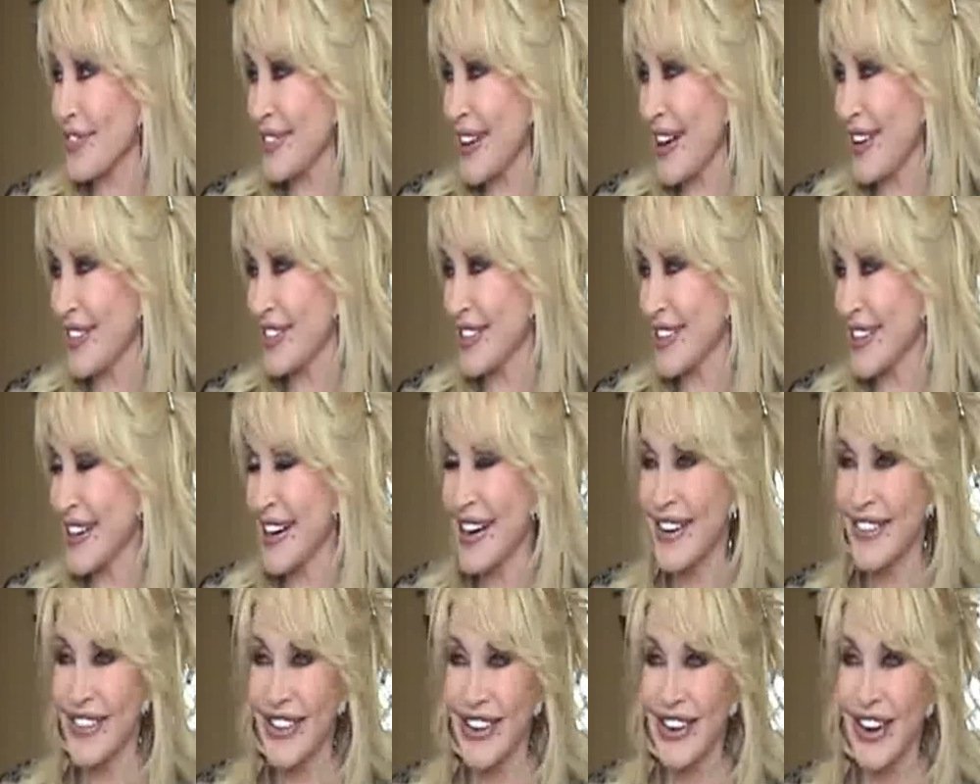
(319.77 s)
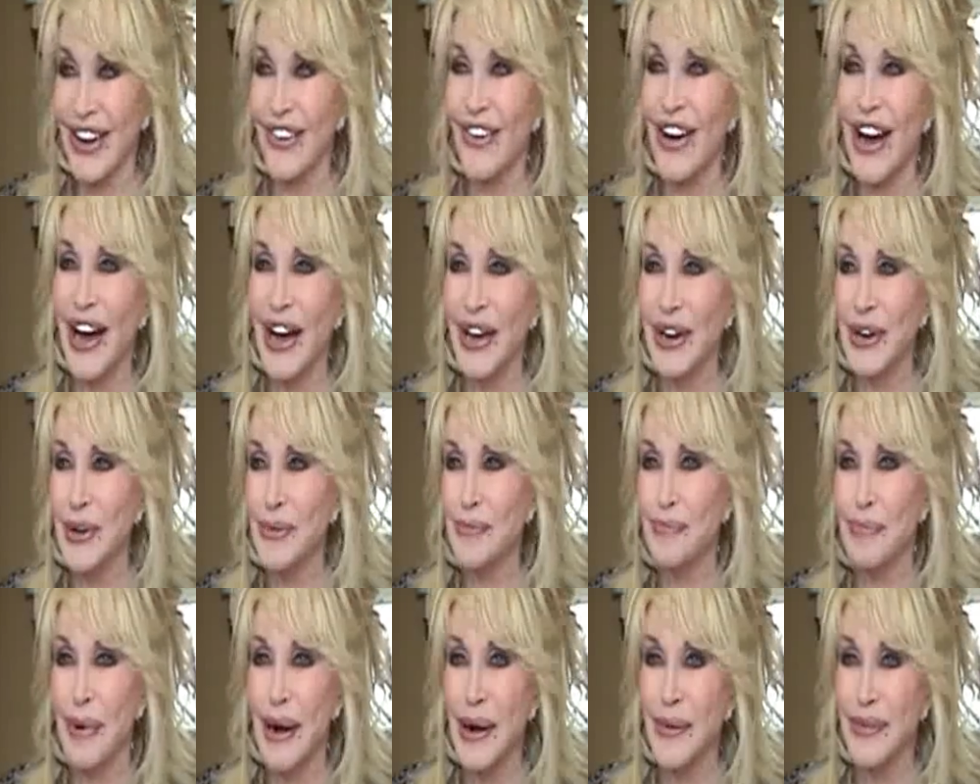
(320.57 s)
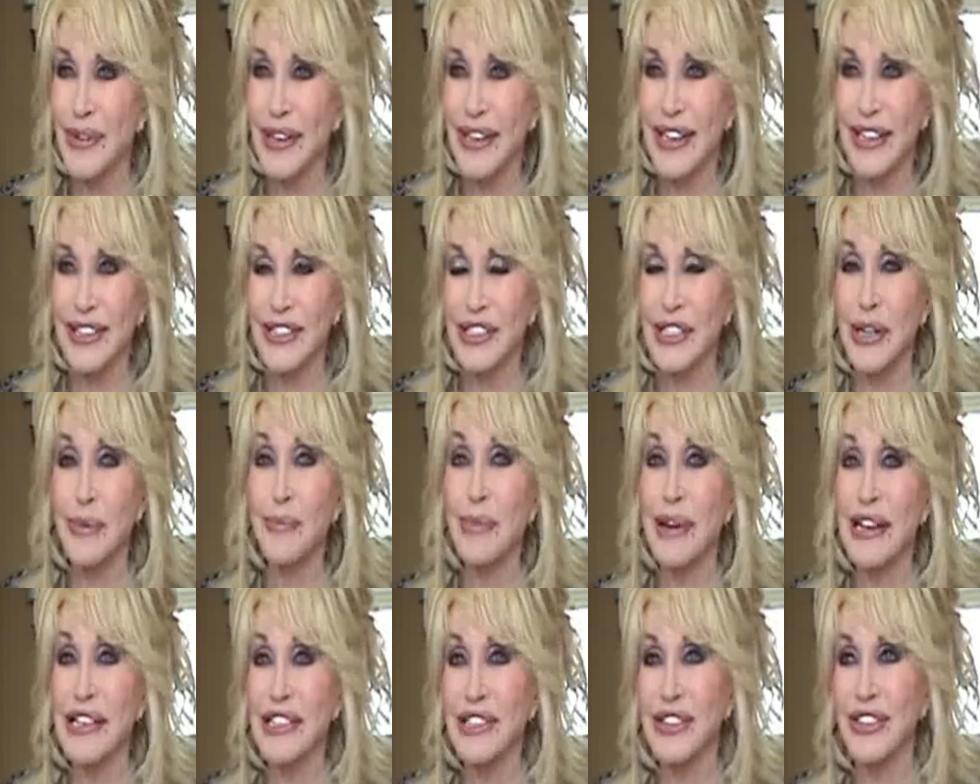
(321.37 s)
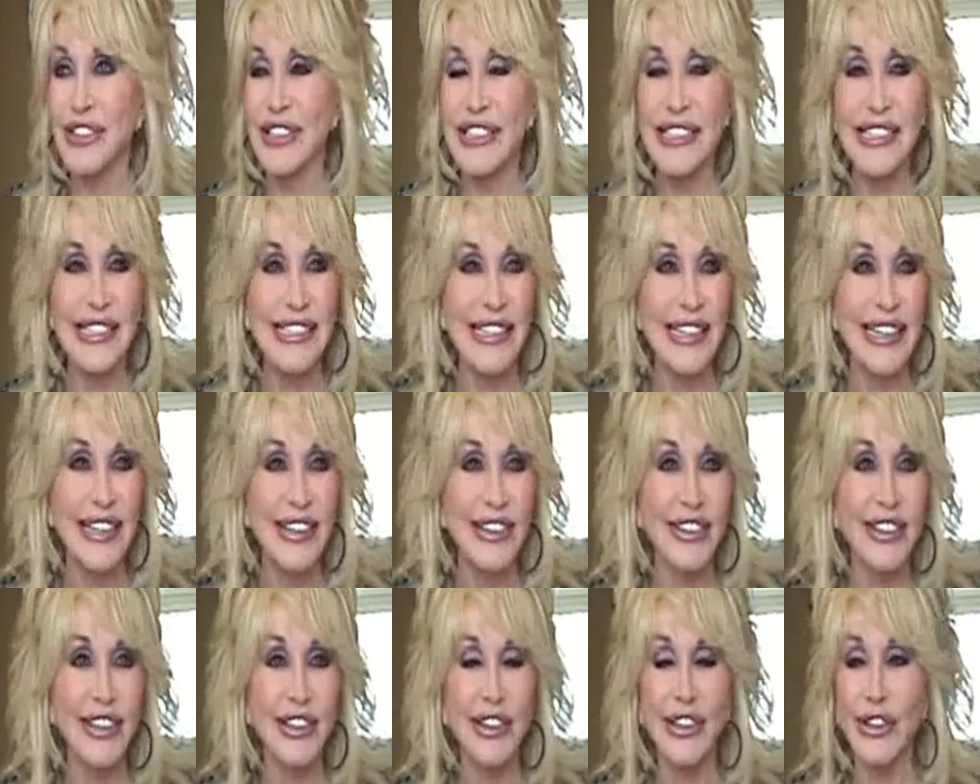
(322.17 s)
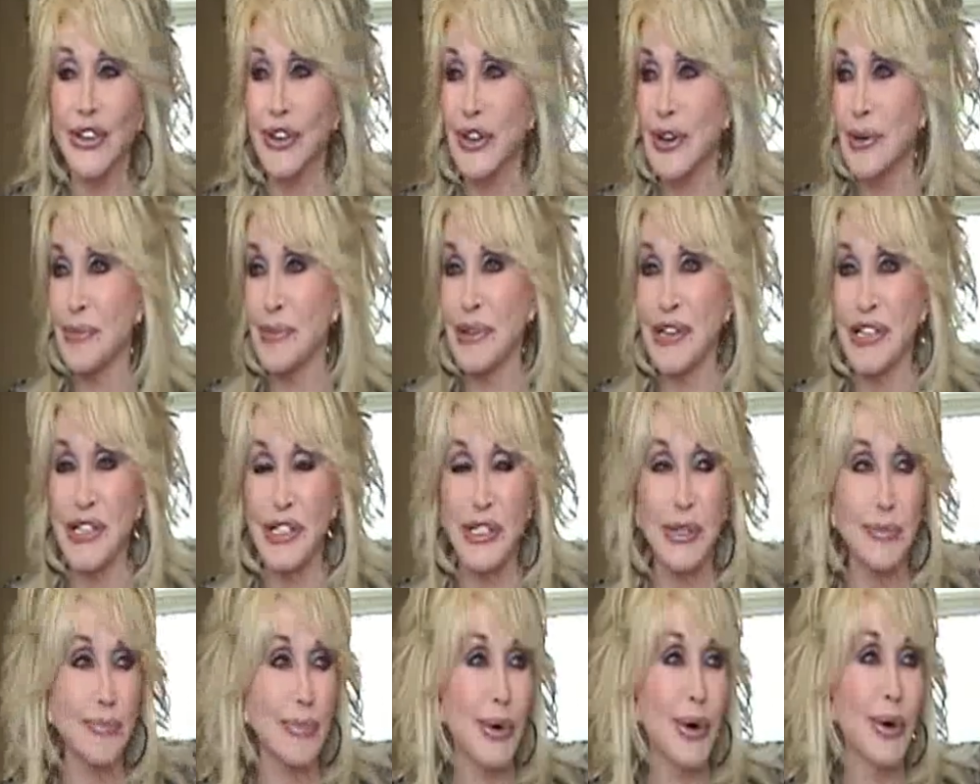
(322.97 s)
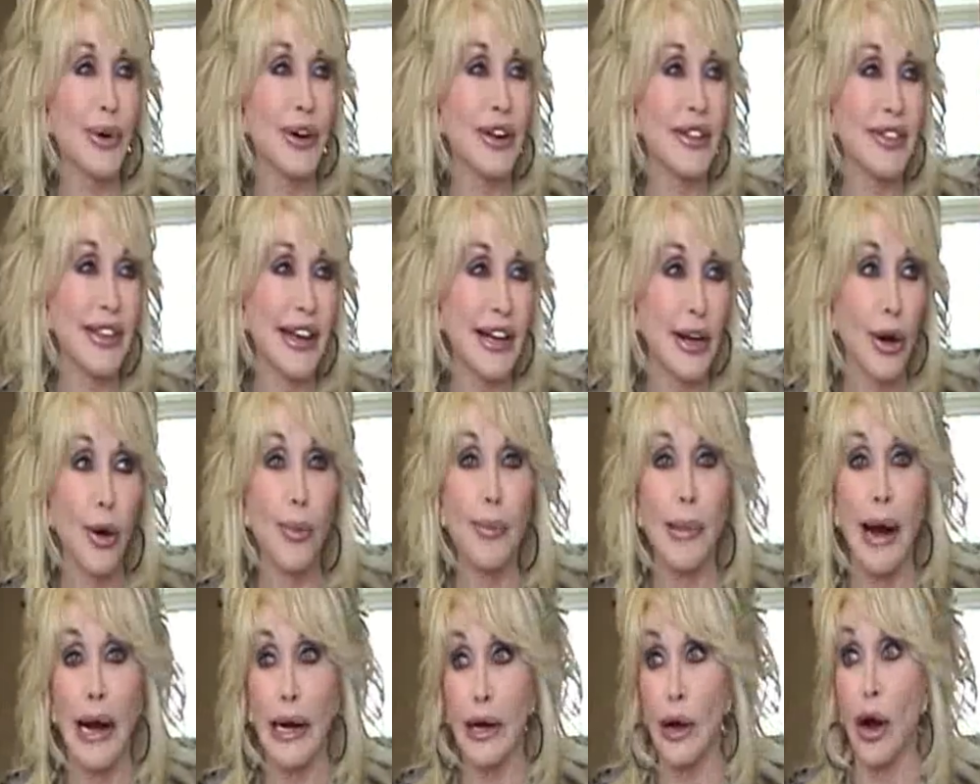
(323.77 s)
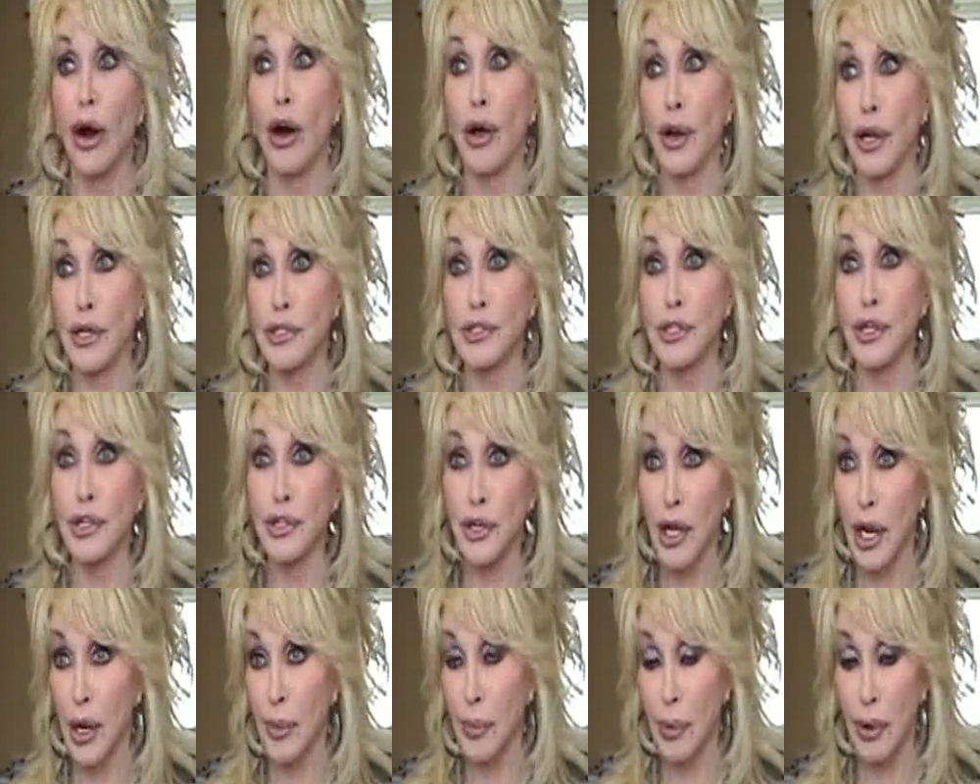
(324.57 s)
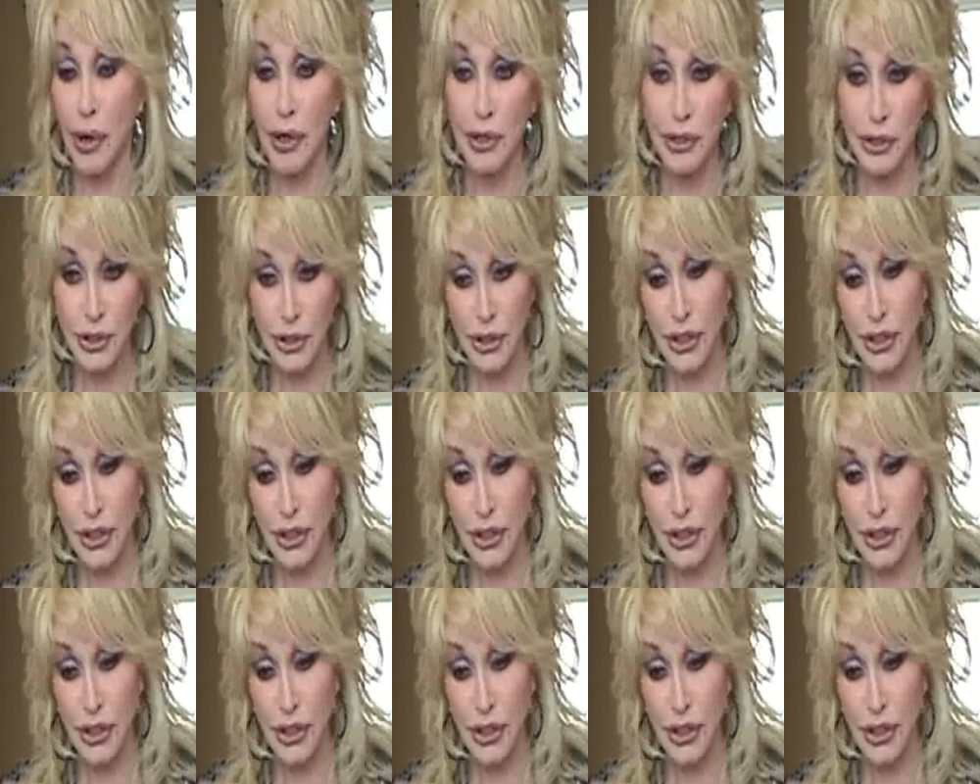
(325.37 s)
I would never go out in public because somebody's going to see you and then they're going to be disappointed and think, 'Oh my God, I saw Dolly Parton.